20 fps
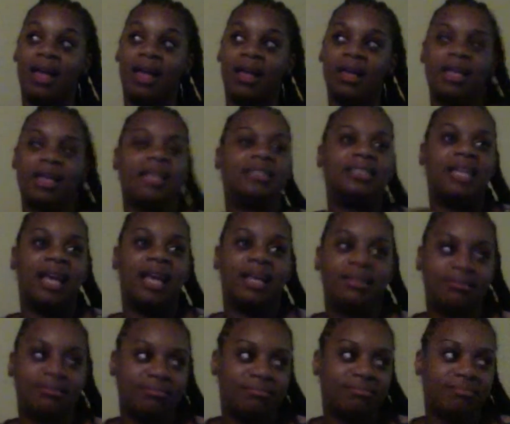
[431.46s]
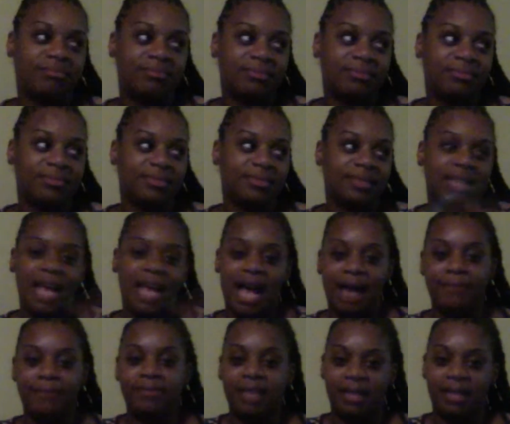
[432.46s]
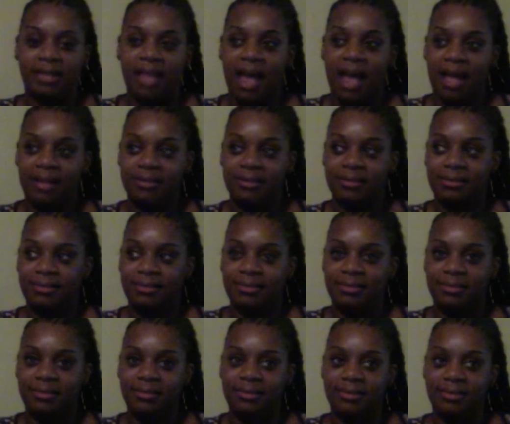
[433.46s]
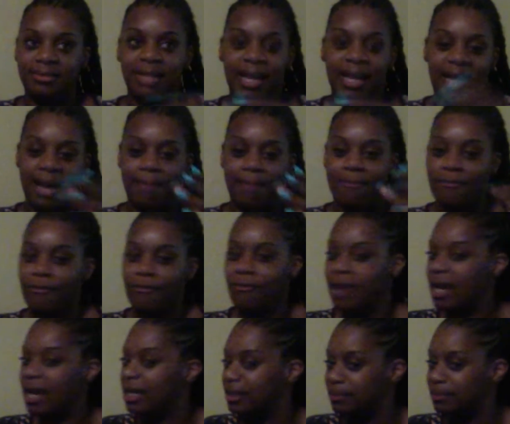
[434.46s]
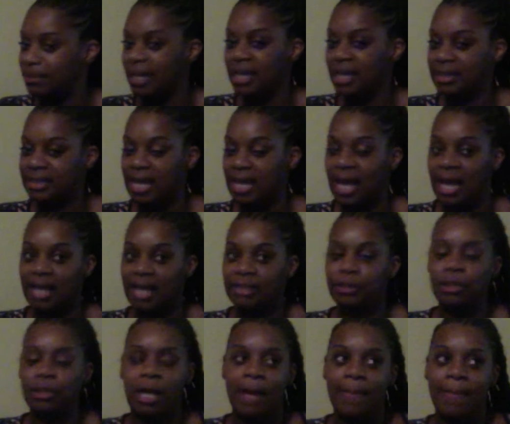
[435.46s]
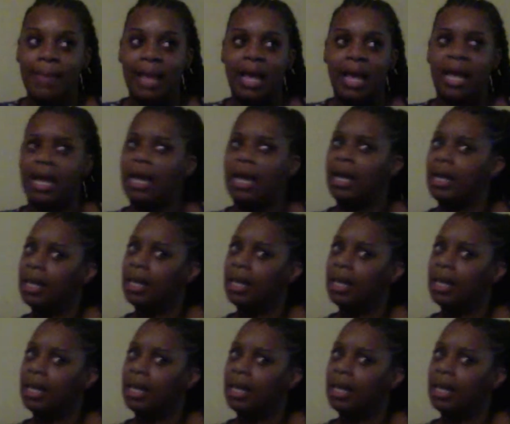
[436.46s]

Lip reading: Because I've done that. Like, I'm random like that. So I'm like,